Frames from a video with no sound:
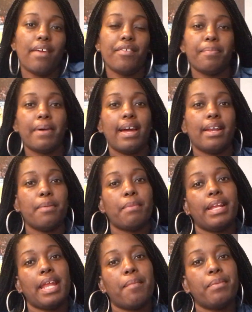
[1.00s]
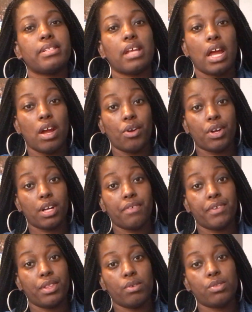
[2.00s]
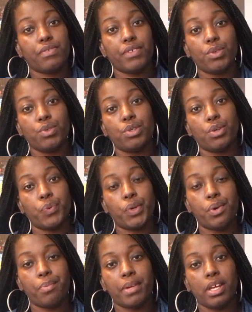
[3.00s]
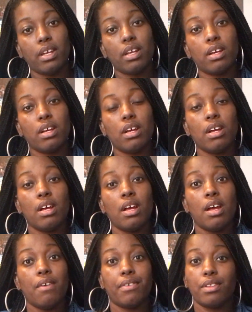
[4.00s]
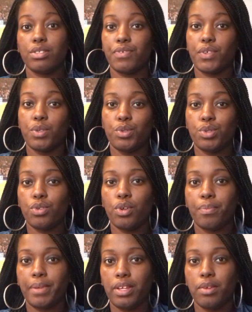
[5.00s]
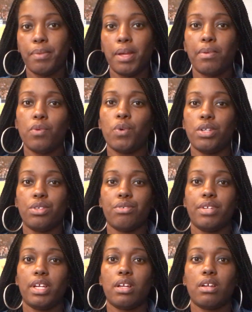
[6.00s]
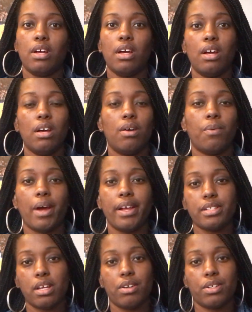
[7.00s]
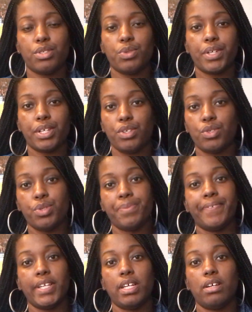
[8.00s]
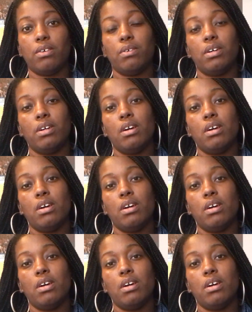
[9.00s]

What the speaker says: everybody, my name is Erica, for those of you who don't know me. For those of you who do know me, you may be wondering, why is Erica doing a YouTube video?